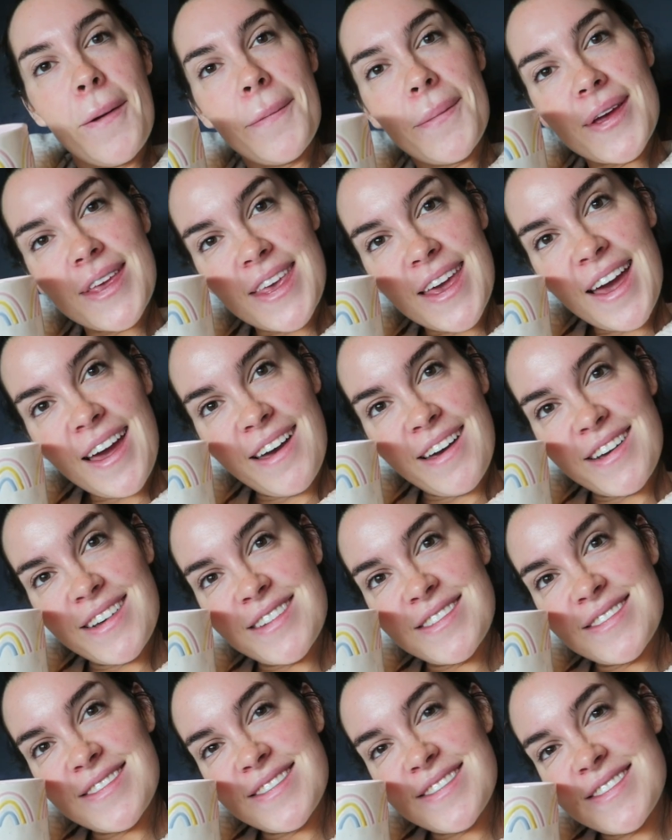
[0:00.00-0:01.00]
But yeah,
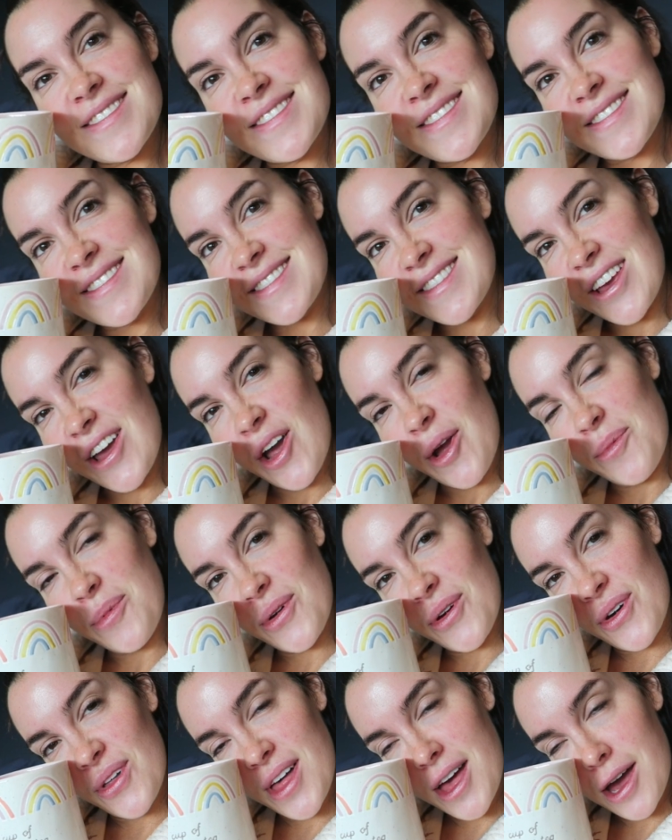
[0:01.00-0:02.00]
I hope
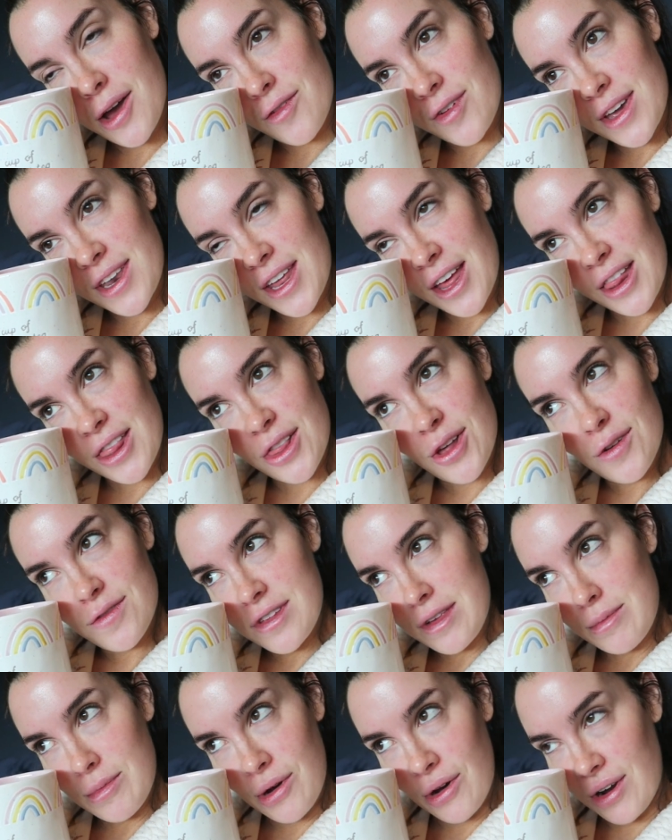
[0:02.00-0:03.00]
you're all having a
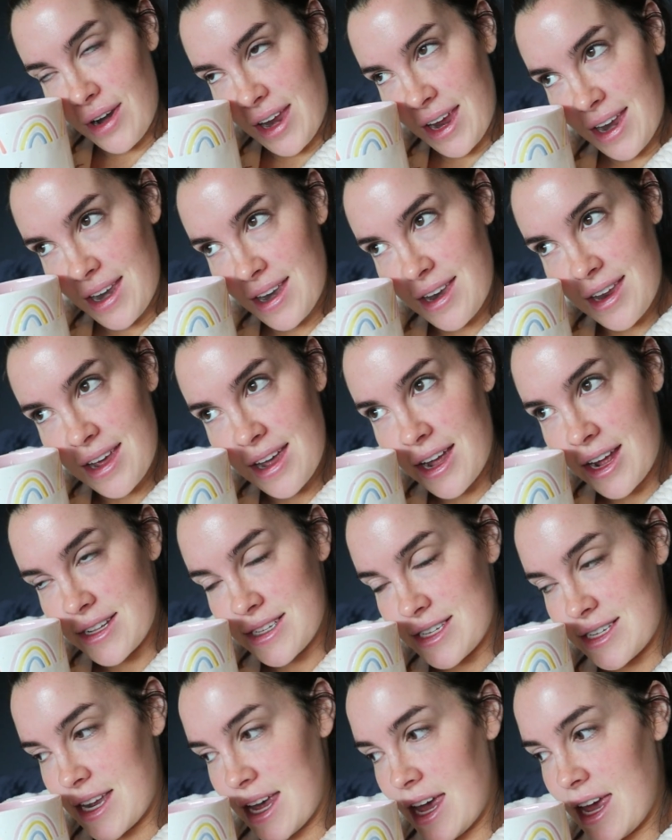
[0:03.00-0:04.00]
lovely morning.
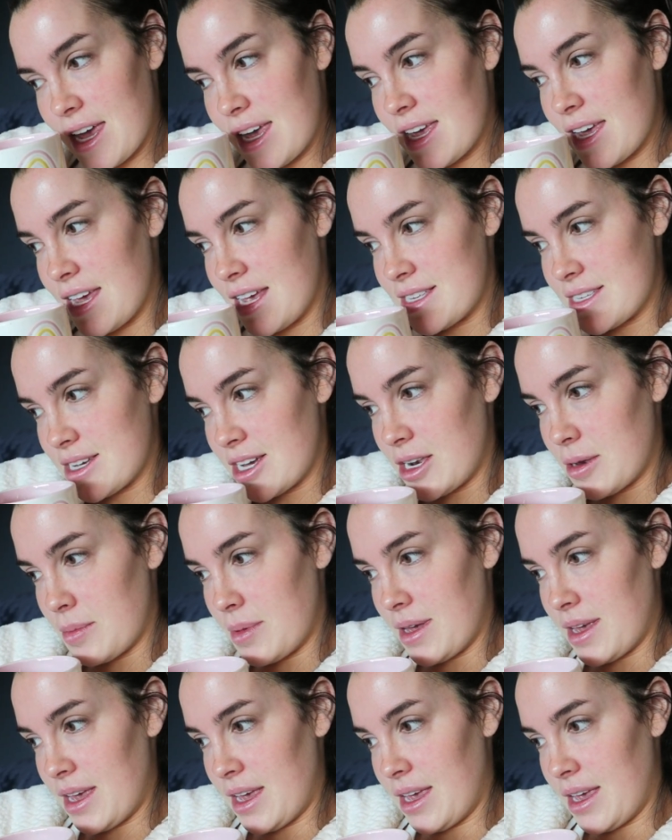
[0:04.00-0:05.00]
Today is going to
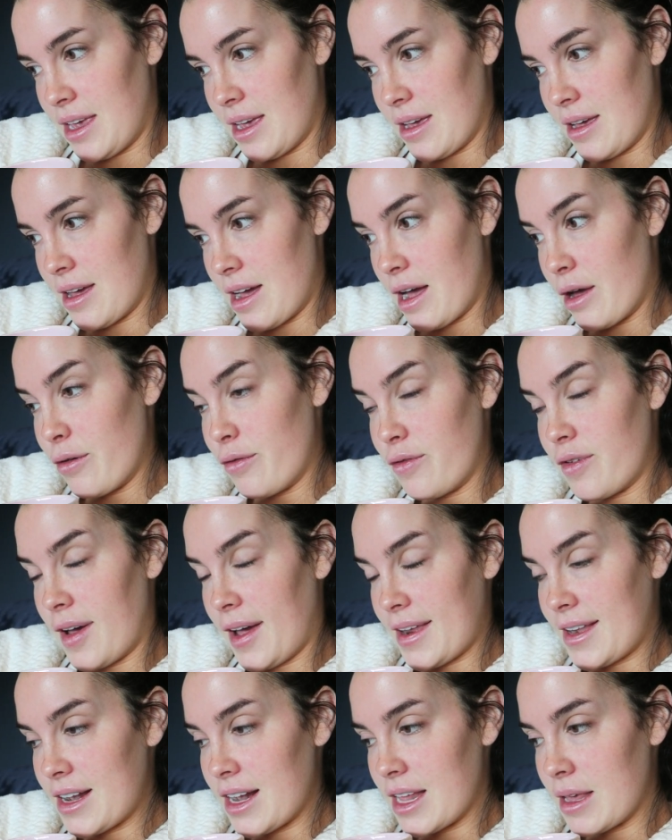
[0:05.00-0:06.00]
be, I
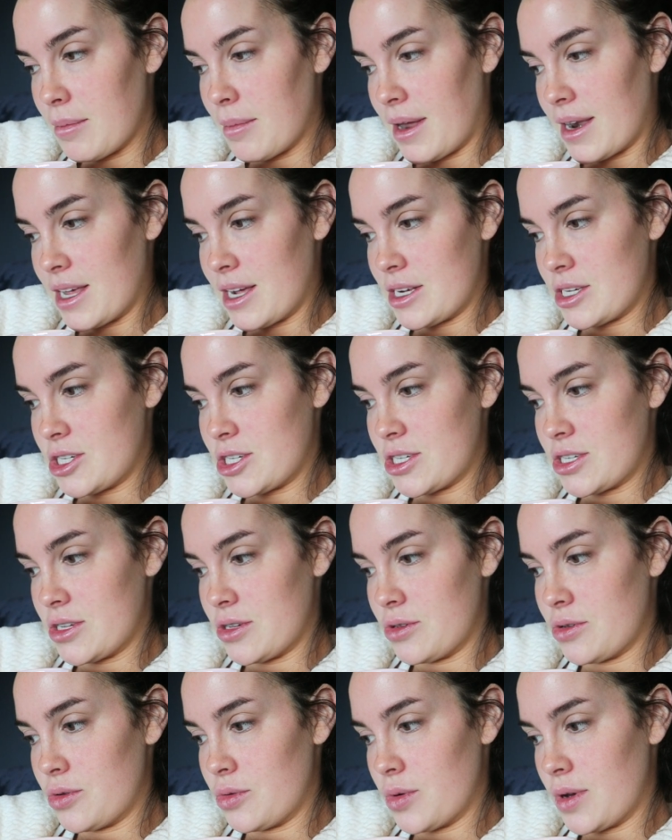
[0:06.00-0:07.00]
finally managed
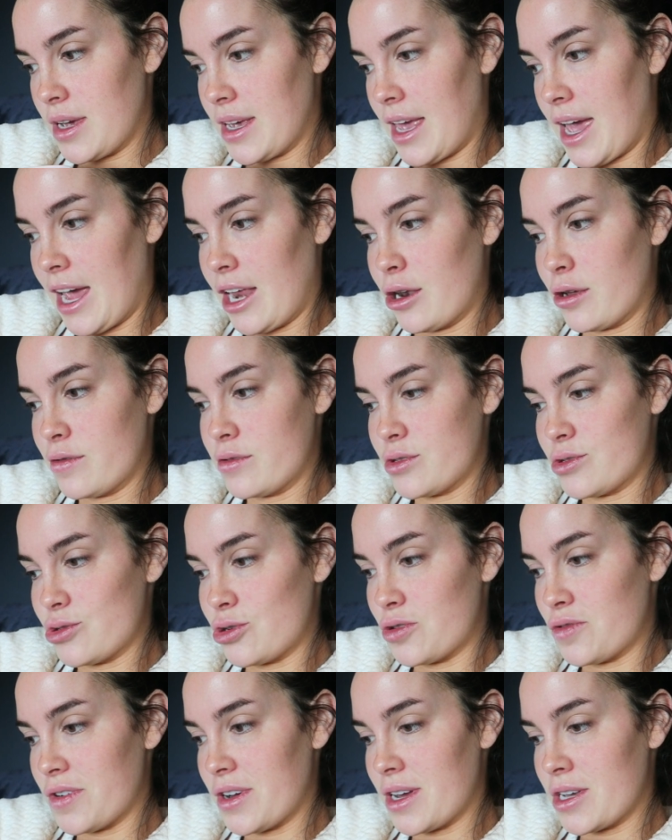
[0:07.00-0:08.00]
to get enough
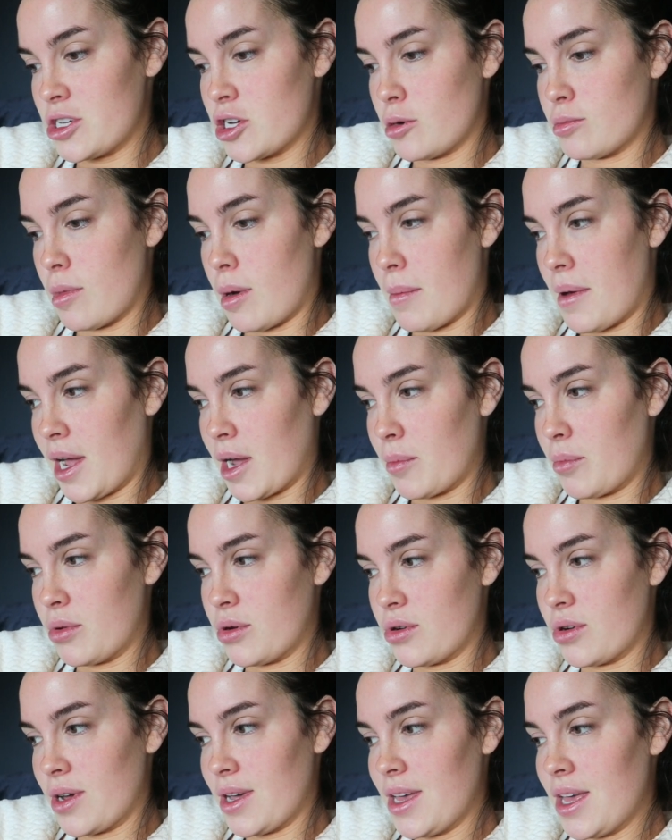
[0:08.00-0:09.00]
storage on my
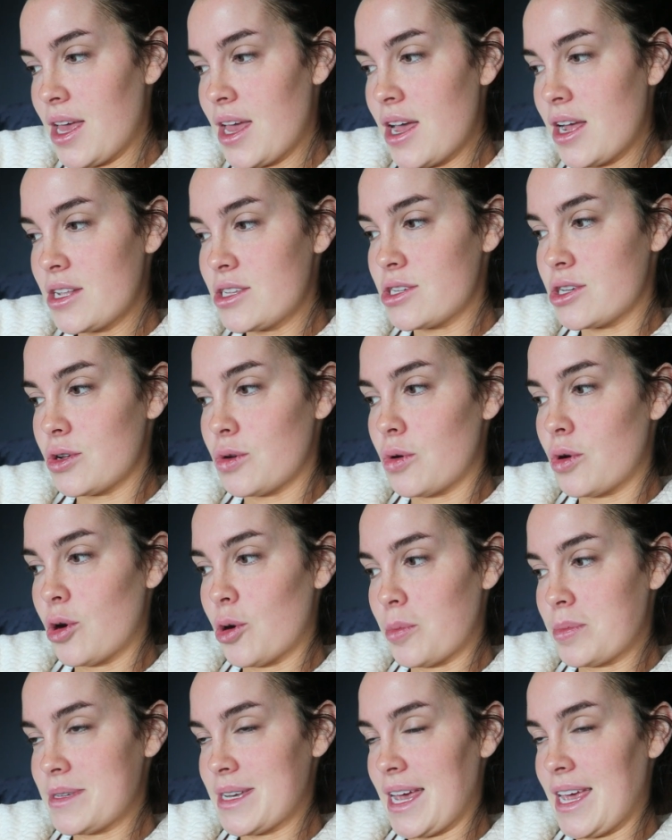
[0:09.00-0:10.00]
MacBook to
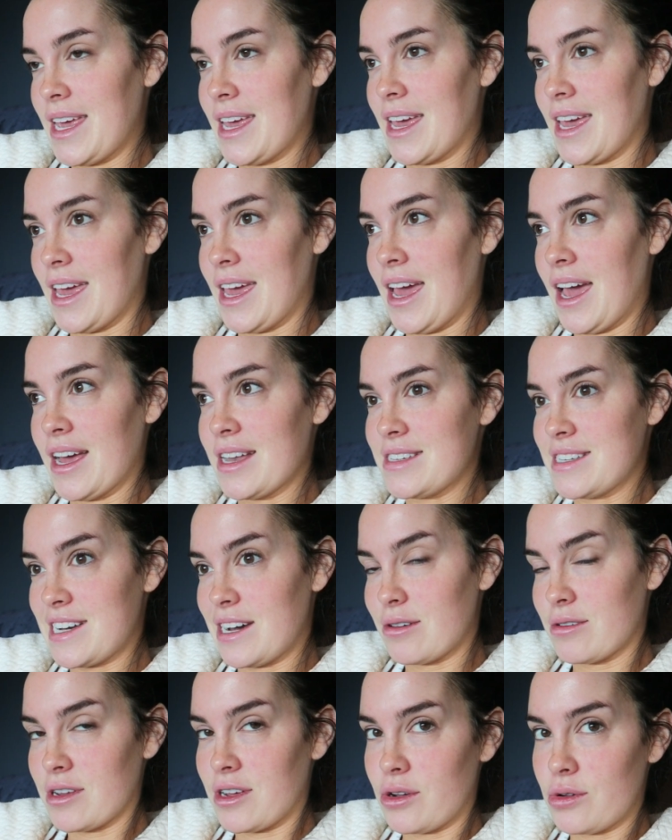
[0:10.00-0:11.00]
update it and
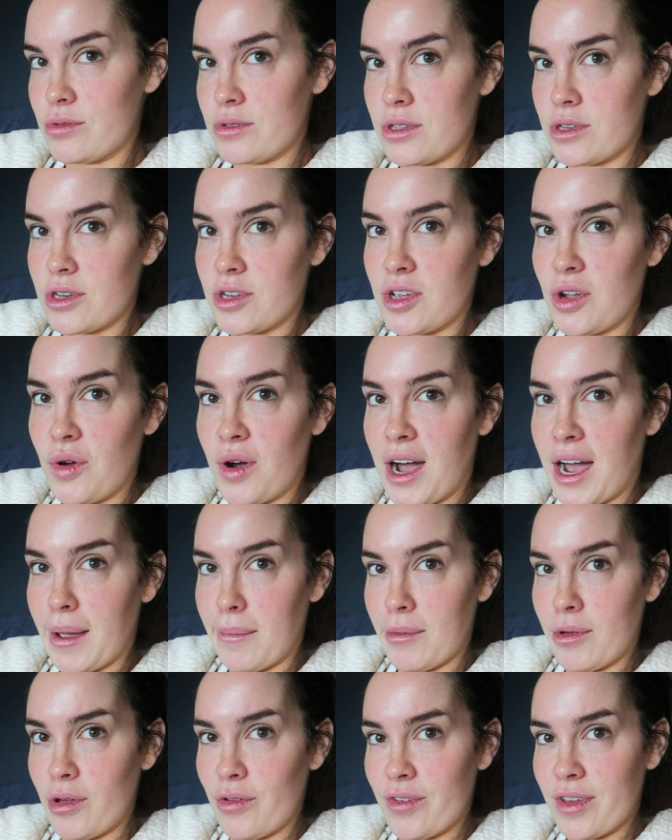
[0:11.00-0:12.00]
download the new
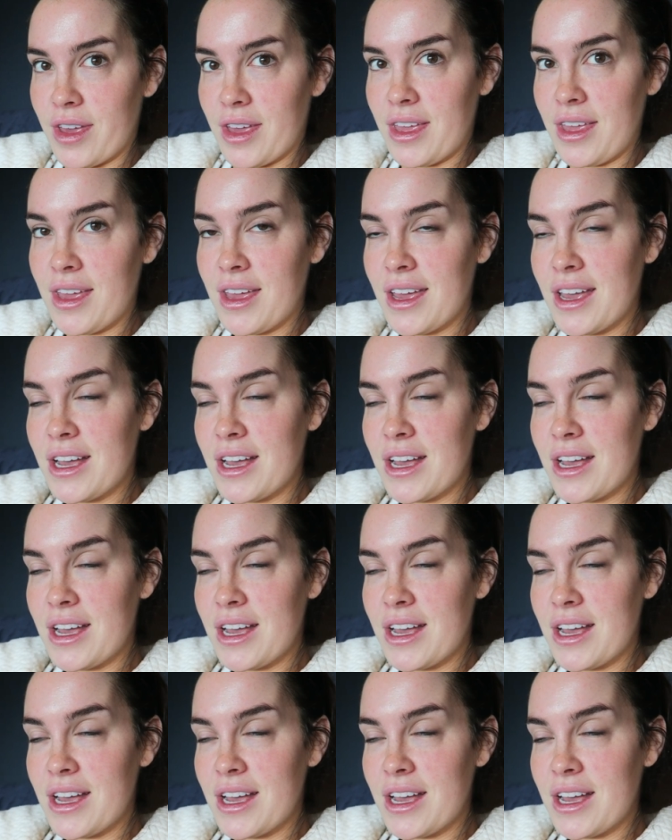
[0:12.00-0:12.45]
iMovie.